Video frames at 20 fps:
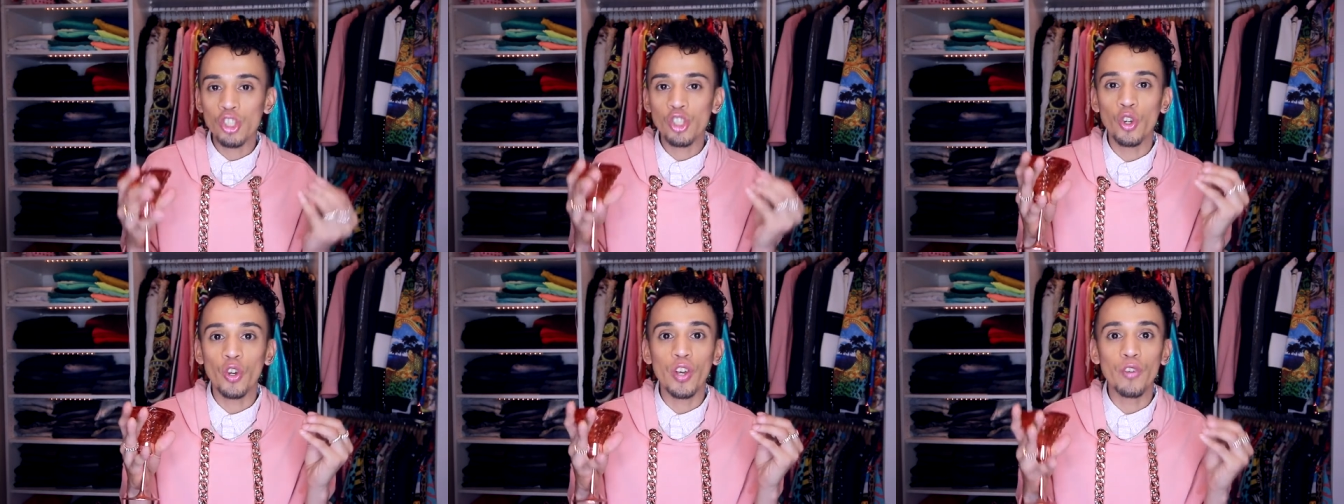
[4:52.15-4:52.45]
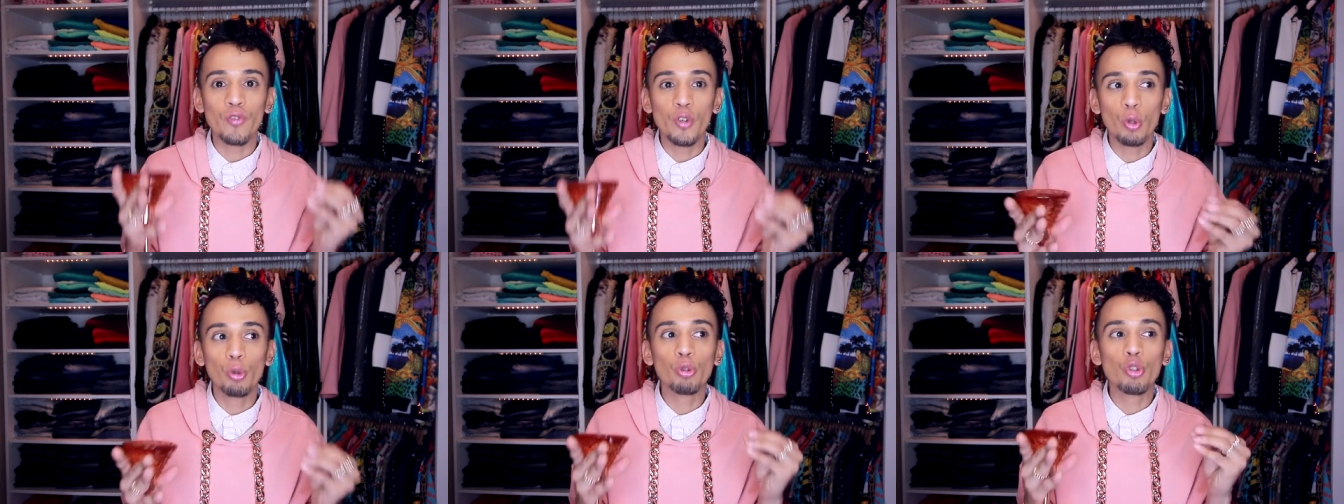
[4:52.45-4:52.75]
So
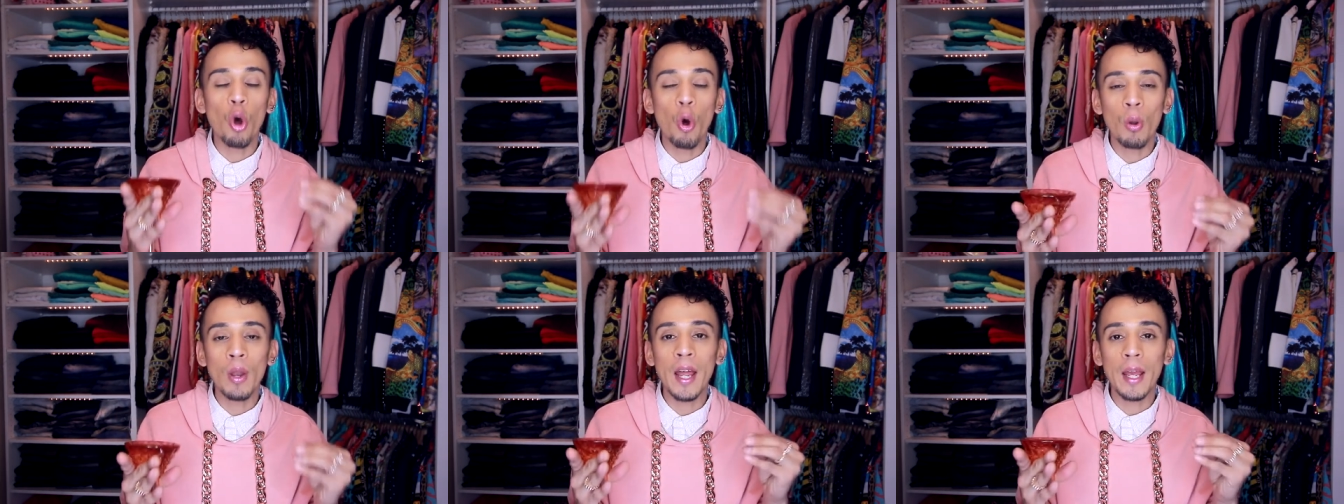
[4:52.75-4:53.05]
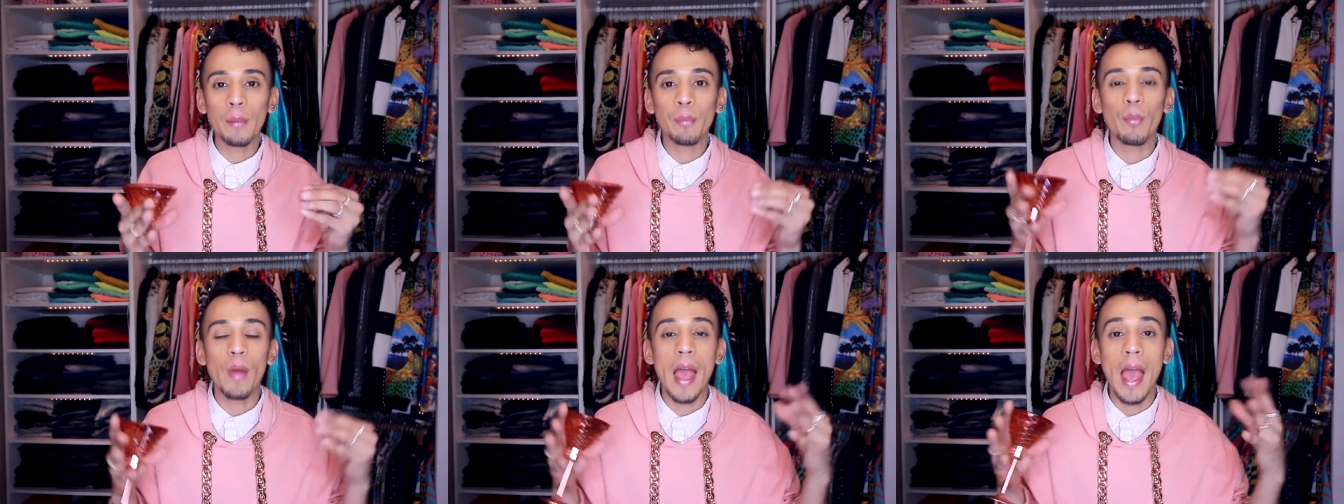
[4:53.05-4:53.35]
if you don't
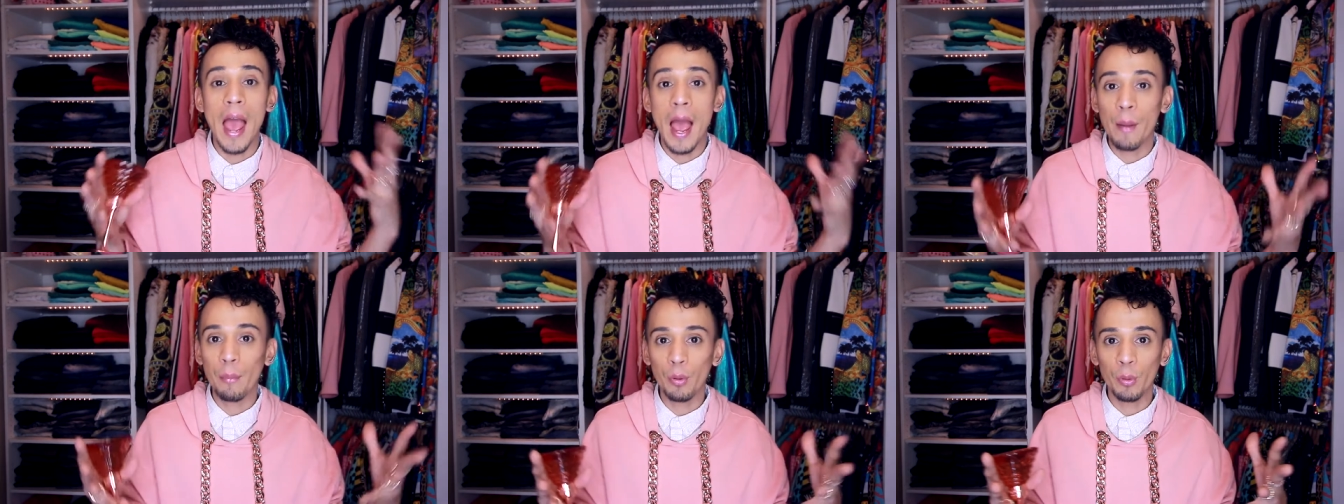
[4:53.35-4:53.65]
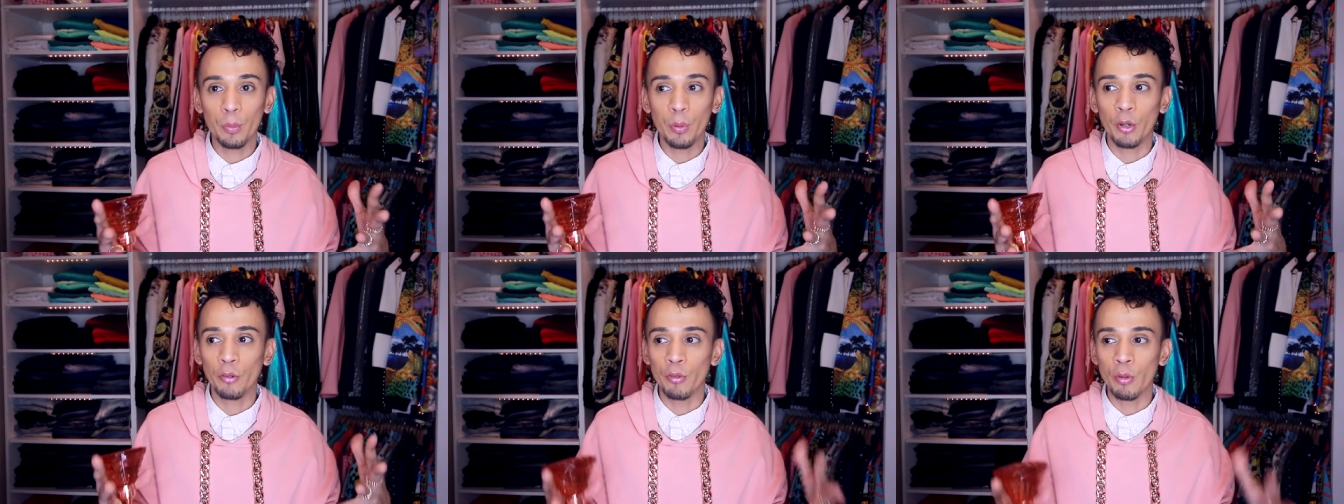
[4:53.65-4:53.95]
like
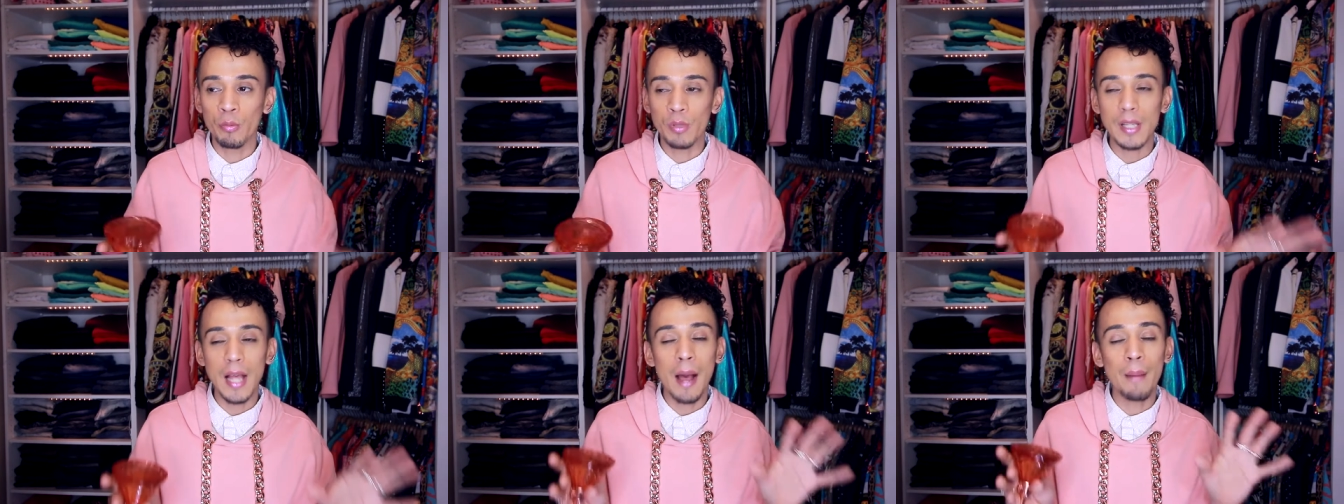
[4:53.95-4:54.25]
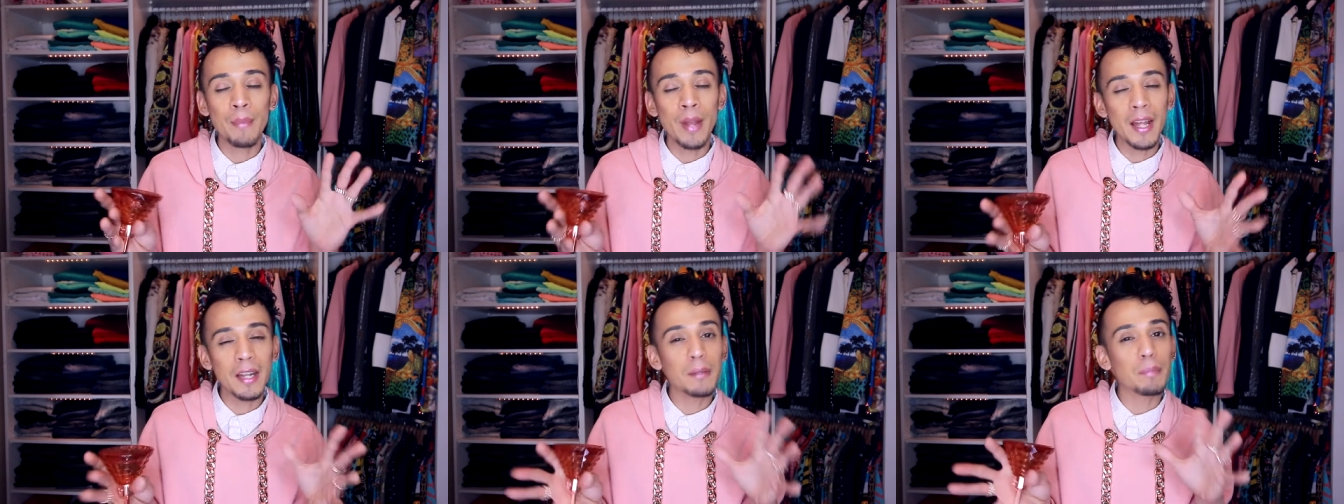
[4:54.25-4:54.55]
amber perfumes,
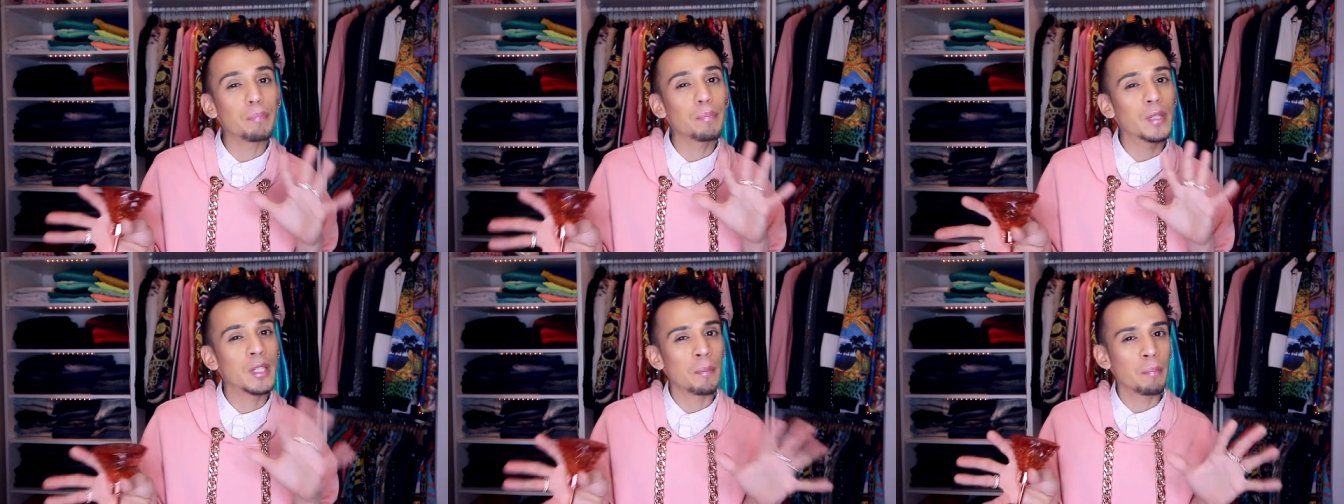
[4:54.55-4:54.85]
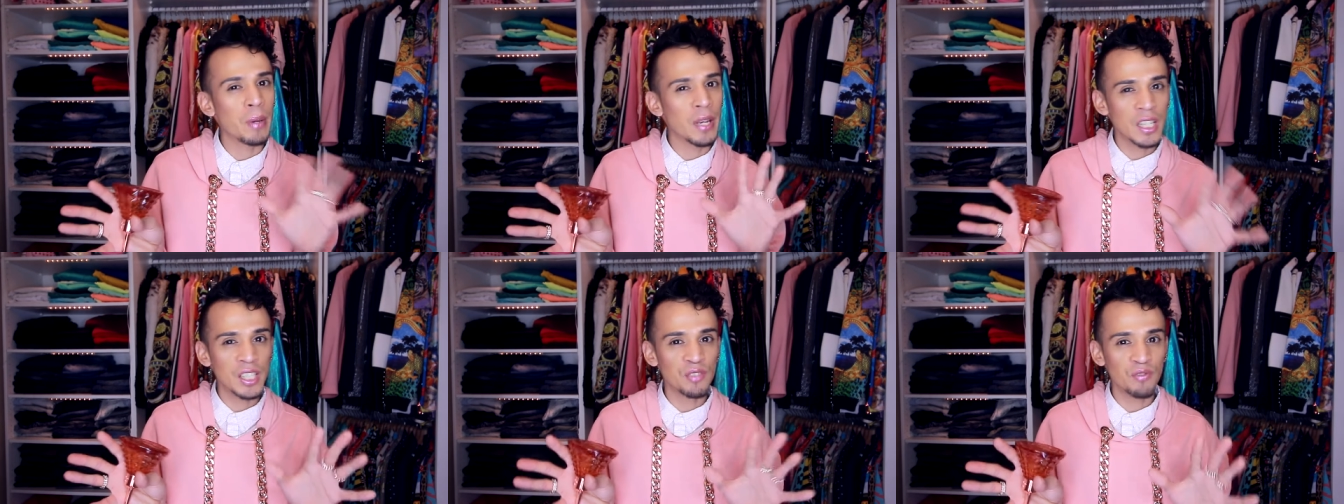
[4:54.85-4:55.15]
I'm not the
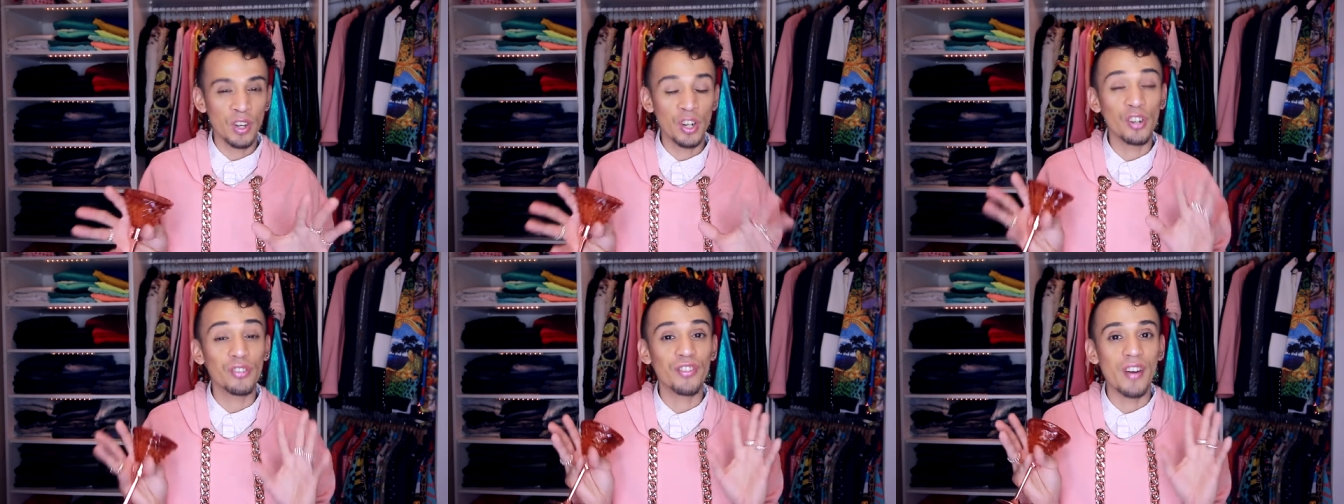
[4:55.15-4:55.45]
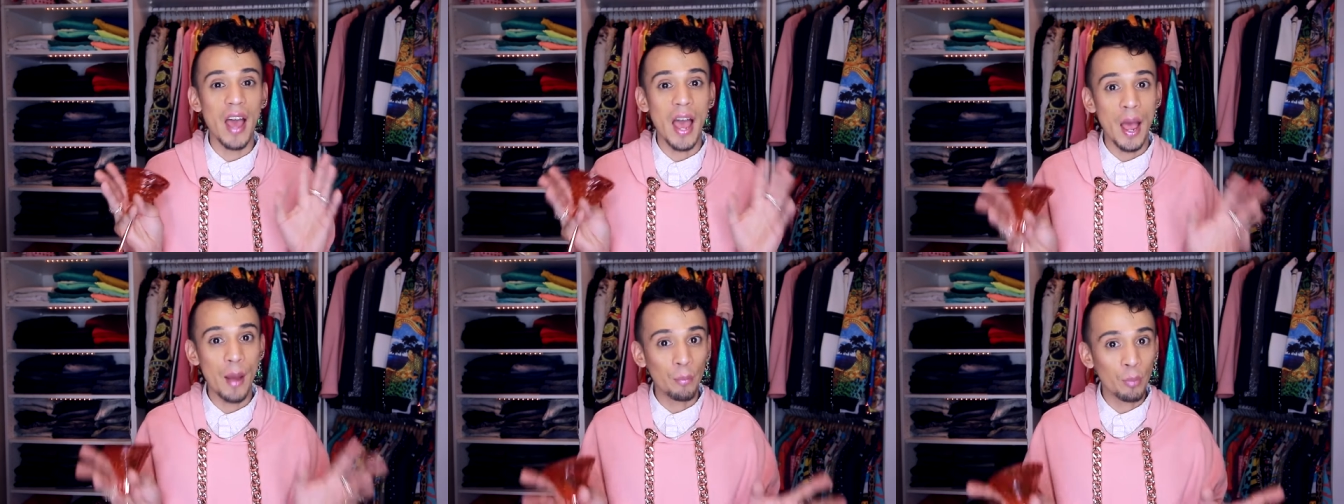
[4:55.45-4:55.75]
biggest fan of
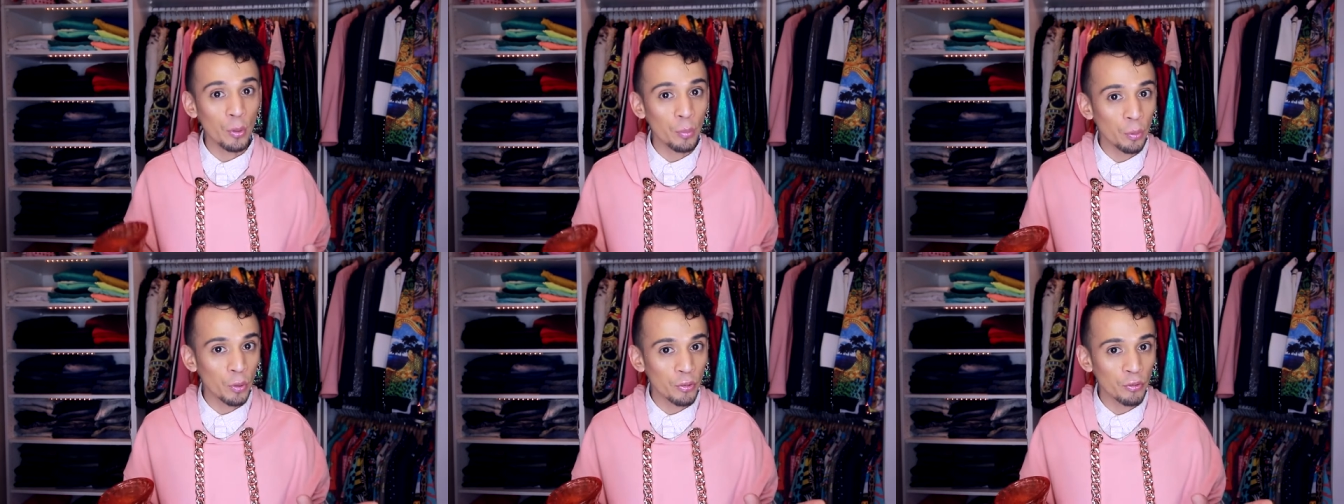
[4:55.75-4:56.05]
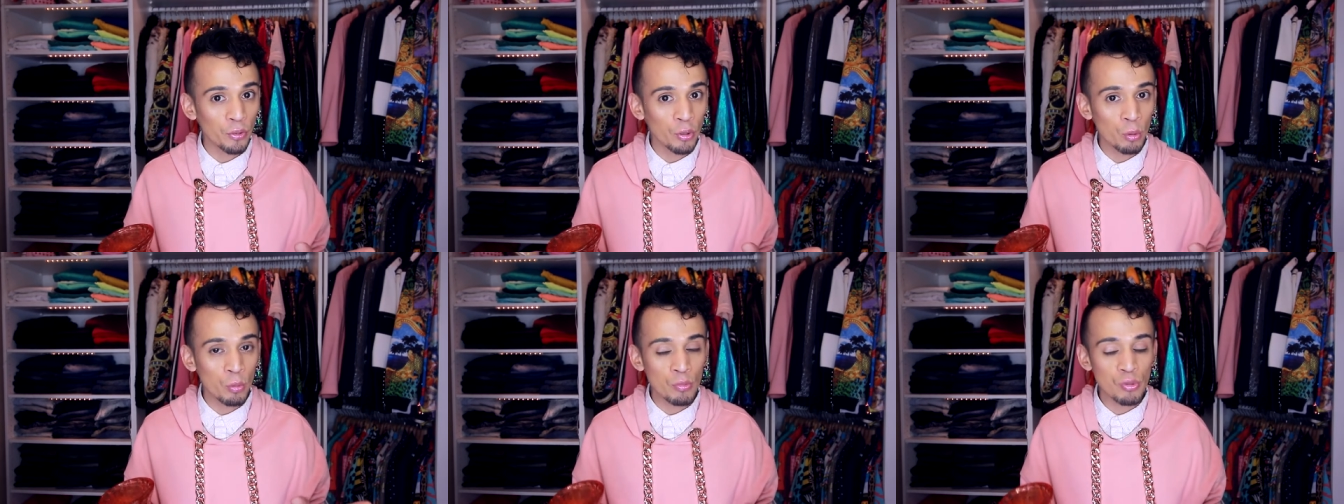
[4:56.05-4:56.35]
amber
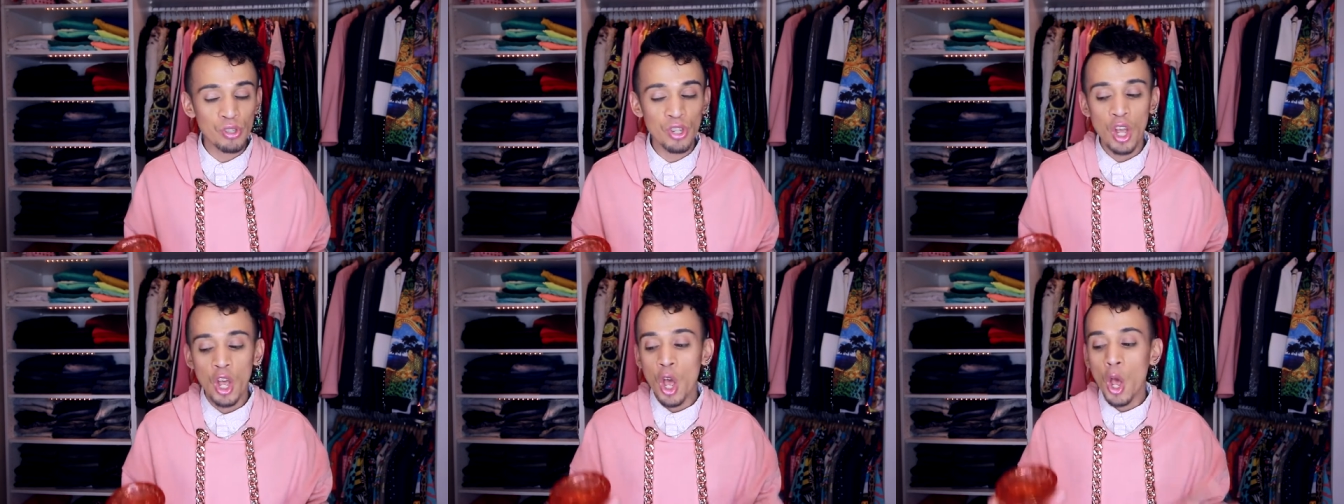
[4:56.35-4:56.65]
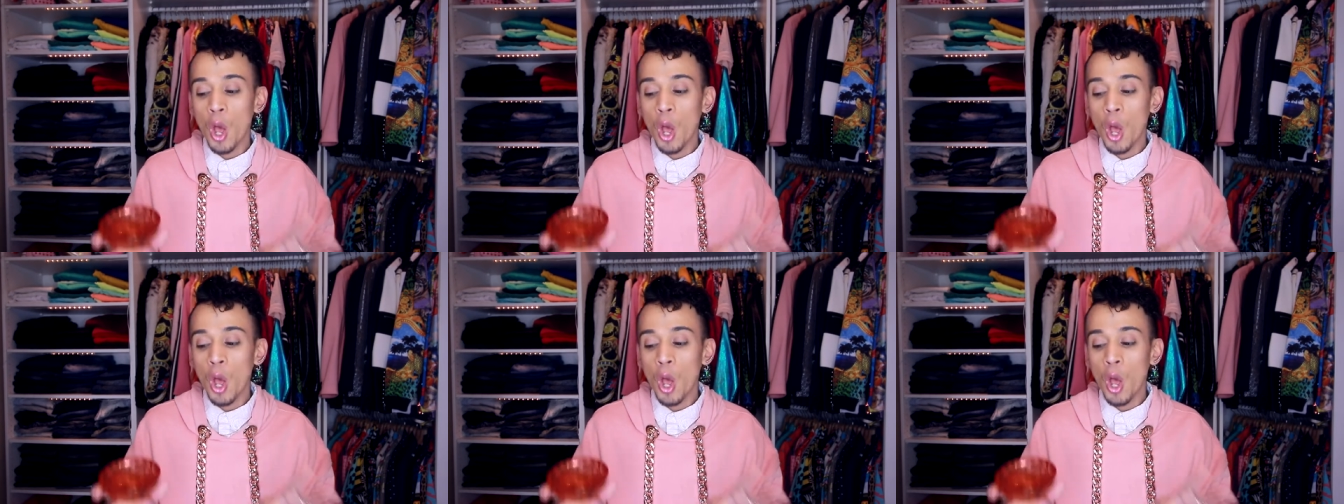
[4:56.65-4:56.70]
perfumes,